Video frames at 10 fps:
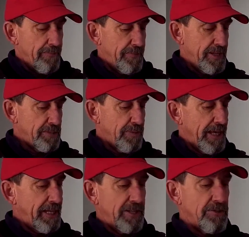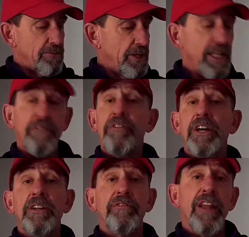This plane is really
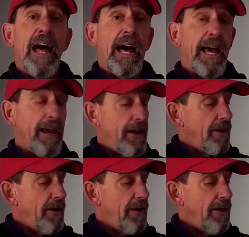fun to fly.